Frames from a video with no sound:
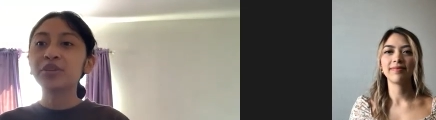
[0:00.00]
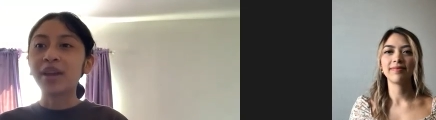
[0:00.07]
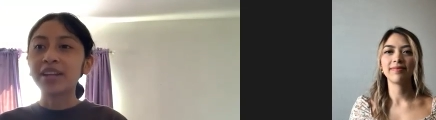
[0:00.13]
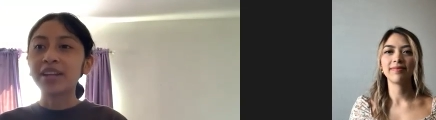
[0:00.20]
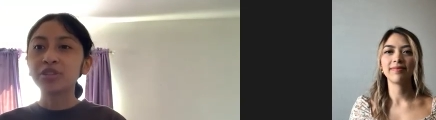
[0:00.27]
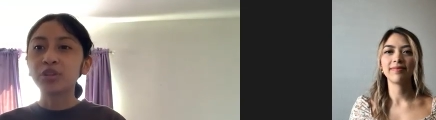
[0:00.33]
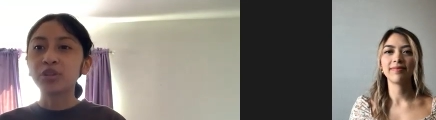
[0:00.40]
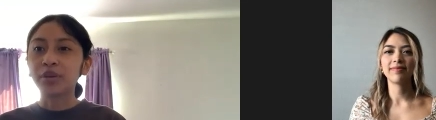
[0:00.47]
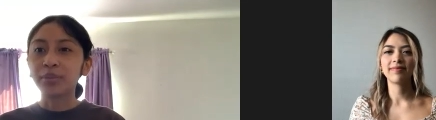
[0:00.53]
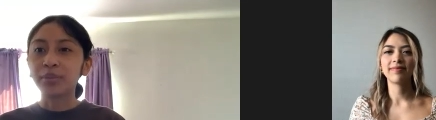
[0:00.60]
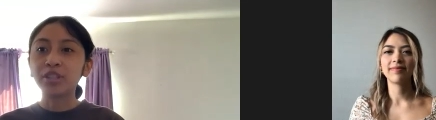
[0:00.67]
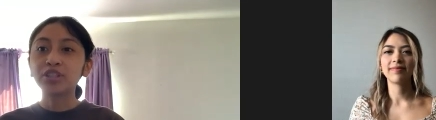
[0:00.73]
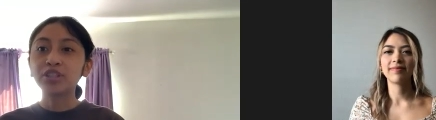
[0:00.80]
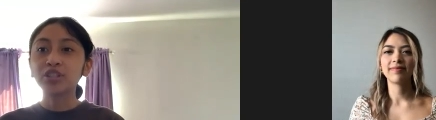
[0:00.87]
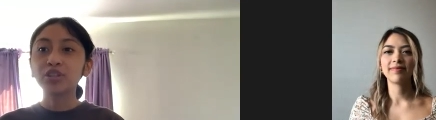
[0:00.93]
Speaker 1: grad story.
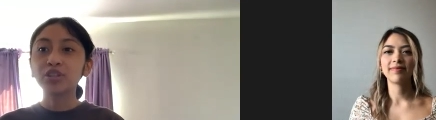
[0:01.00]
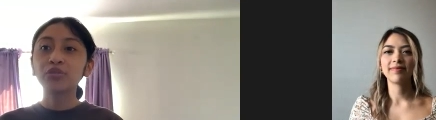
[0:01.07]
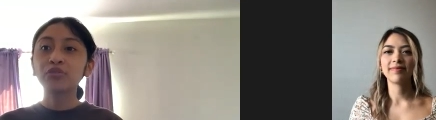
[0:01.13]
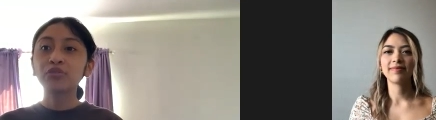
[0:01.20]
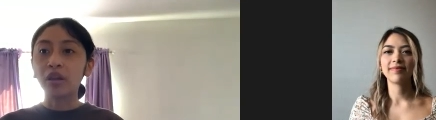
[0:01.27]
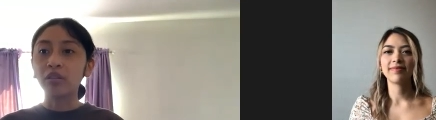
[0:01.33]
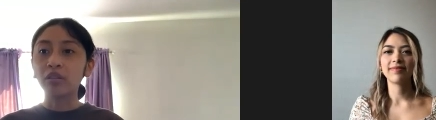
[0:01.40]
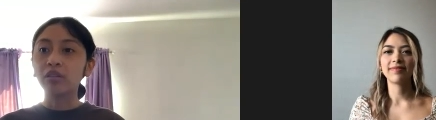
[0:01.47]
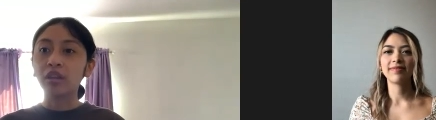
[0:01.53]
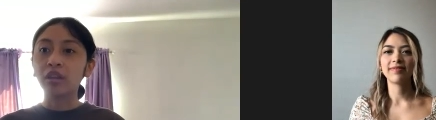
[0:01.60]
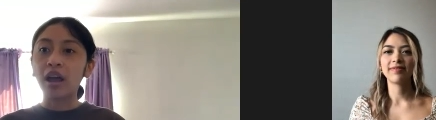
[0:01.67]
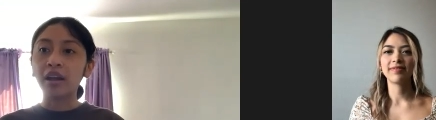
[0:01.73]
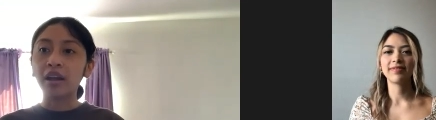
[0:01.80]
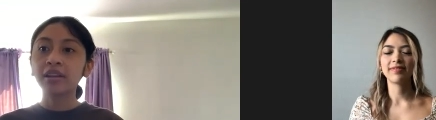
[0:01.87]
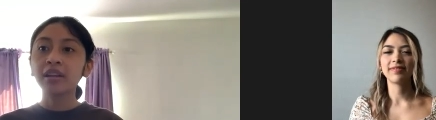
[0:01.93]
Be sure to follow
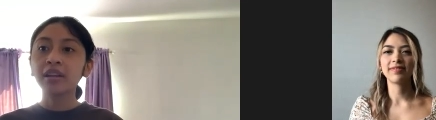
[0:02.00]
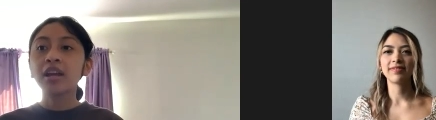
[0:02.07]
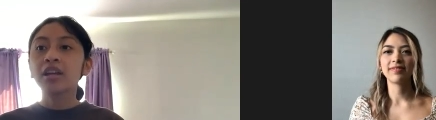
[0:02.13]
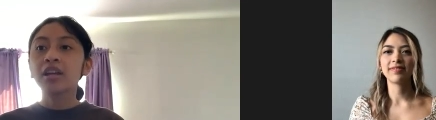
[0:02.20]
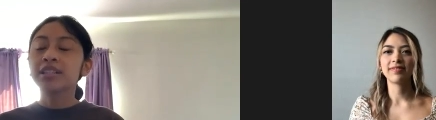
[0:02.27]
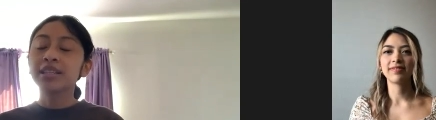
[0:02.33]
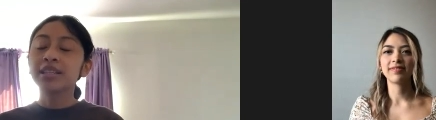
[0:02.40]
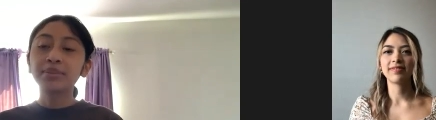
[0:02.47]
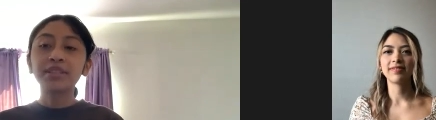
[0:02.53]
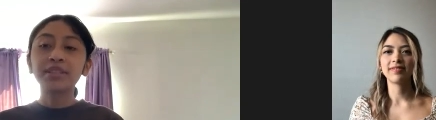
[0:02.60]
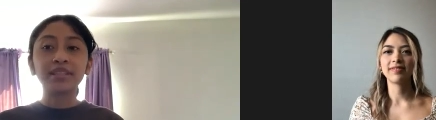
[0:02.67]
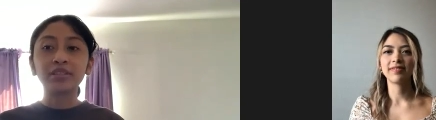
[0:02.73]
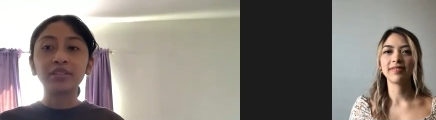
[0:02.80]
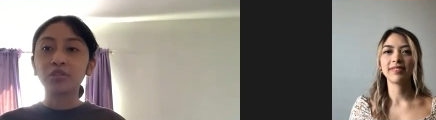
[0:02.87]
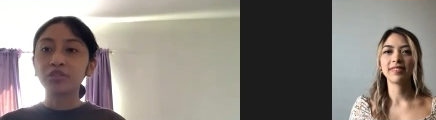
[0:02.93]
Team
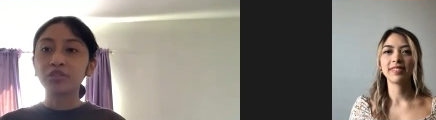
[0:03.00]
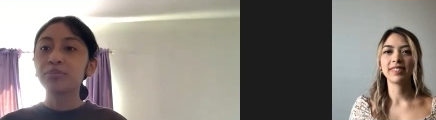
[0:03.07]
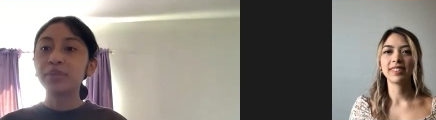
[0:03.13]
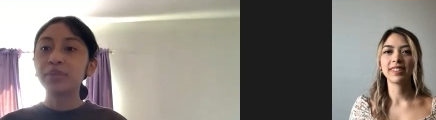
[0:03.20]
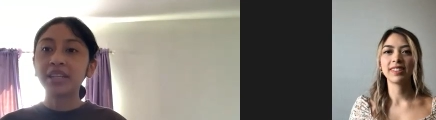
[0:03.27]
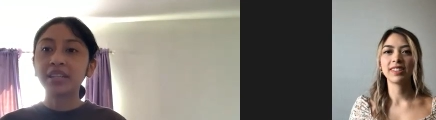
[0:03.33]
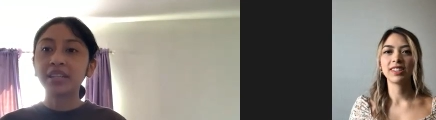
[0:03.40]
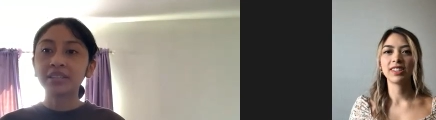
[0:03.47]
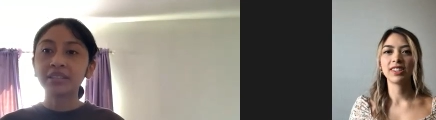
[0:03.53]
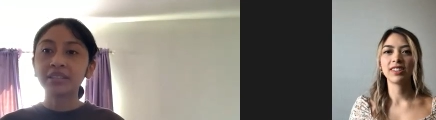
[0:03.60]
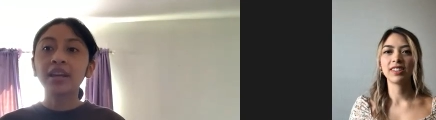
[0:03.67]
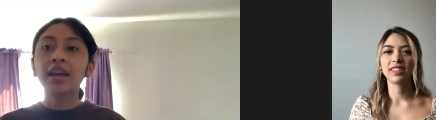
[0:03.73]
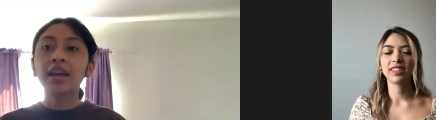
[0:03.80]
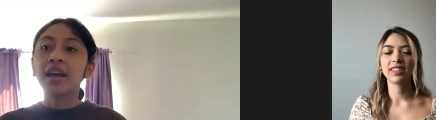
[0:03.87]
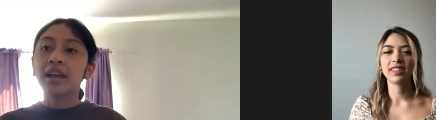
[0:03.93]
TMCC social medias,
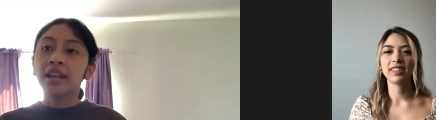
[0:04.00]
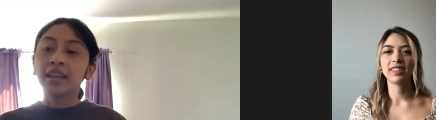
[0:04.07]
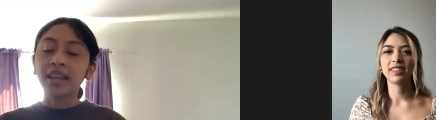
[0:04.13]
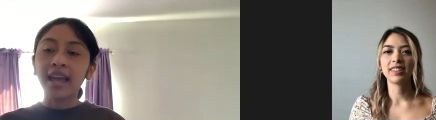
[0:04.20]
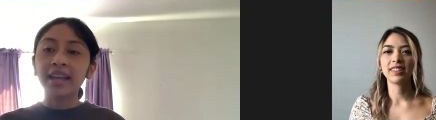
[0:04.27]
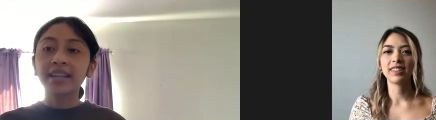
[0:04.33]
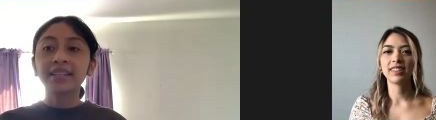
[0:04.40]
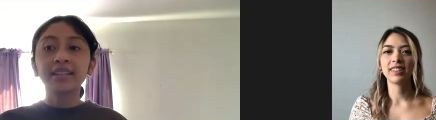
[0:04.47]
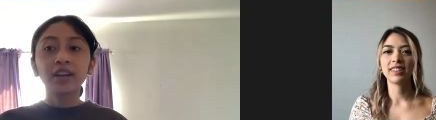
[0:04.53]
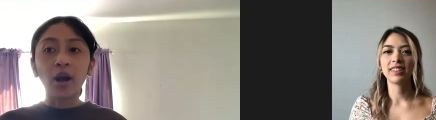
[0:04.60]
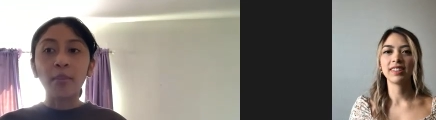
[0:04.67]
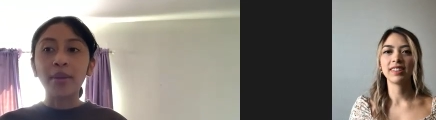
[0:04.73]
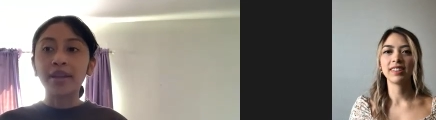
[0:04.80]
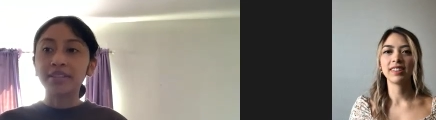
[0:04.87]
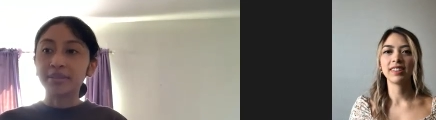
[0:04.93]
like,
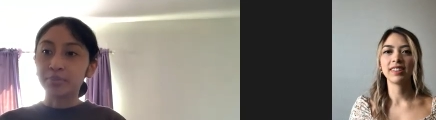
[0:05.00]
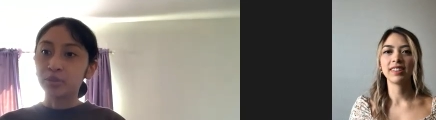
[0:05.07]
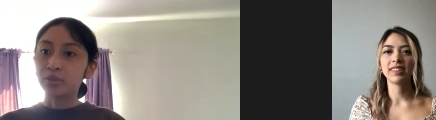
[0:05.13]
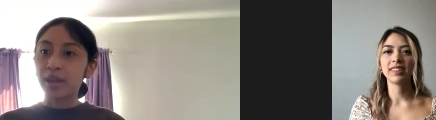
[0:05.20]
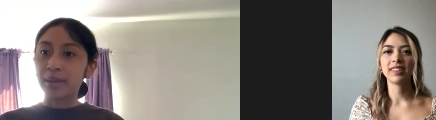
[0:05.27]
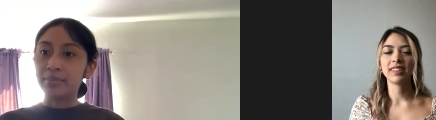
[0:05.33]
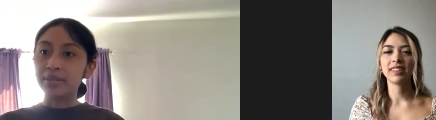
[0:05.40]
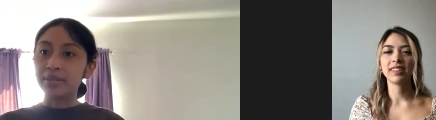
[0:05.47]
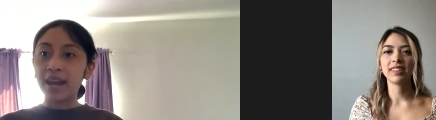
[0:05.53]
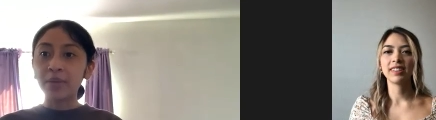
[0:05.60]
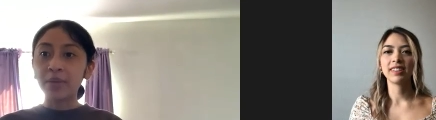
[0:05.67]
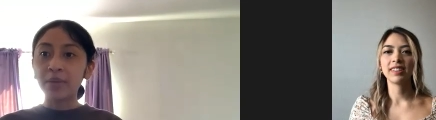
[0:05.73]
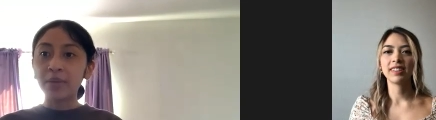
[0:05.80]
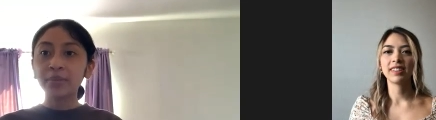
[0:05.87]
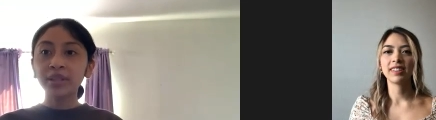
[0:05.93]
comment, and subscribe
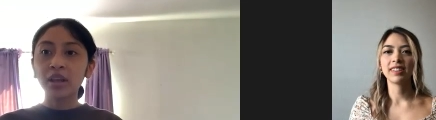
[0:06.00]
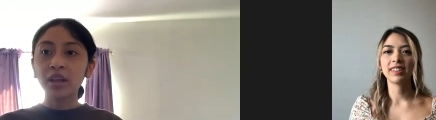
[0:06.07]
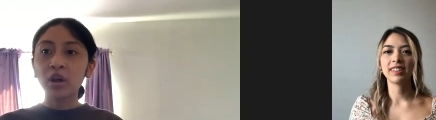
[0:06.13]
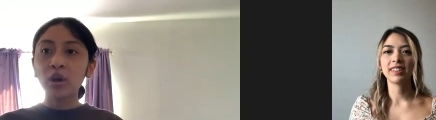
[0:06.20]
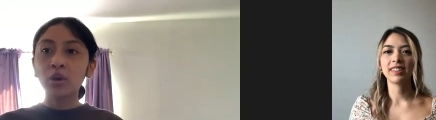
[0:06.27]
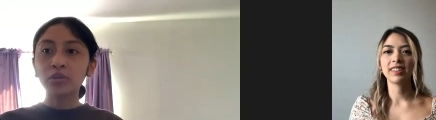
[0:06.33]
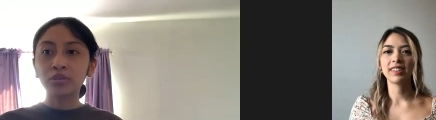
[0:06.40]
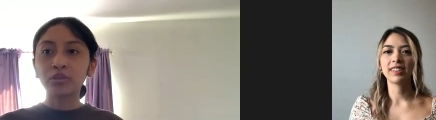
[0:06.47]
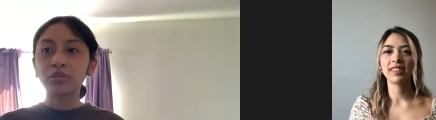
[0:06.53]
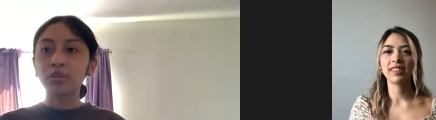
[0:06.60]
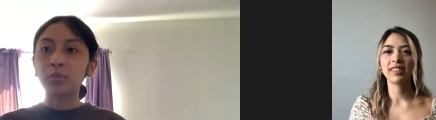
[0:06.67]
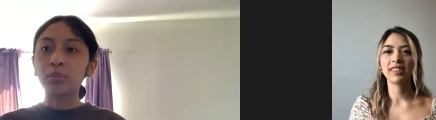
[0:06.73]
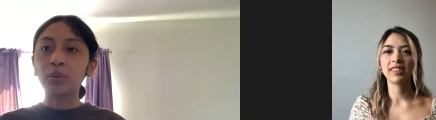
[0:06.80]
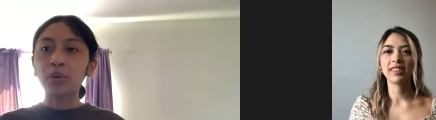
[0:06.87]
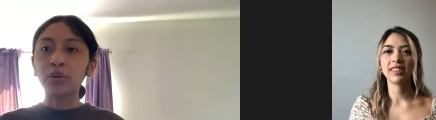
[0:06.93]
down below to
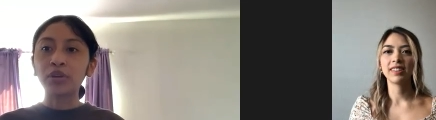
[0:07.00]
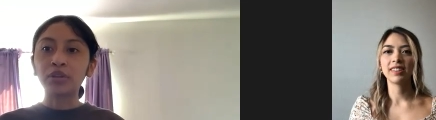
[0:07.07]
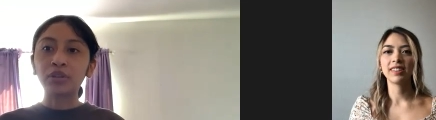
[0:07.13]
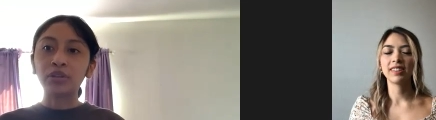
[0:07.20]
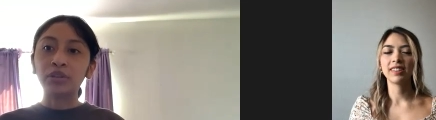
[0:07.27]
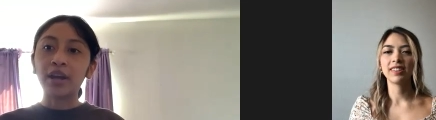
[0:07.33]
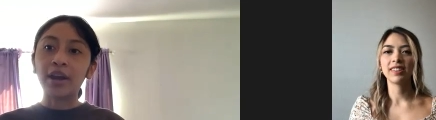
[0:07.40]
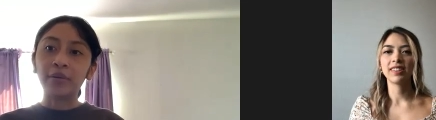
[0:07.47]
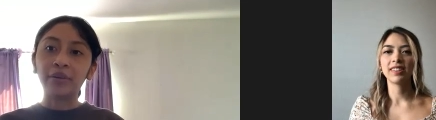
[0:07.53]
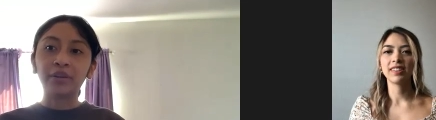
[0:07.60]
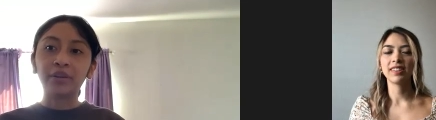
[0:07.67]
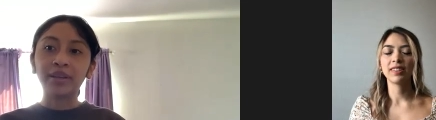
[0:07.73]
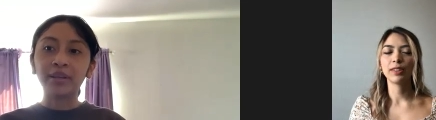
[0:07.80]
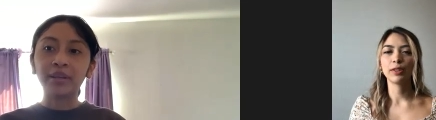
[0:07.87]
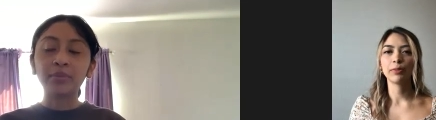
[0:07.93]
support our
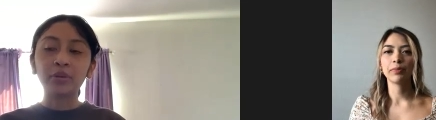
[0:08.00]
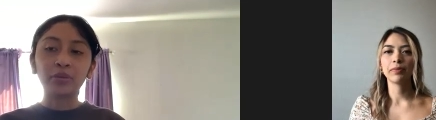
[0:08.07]
incredible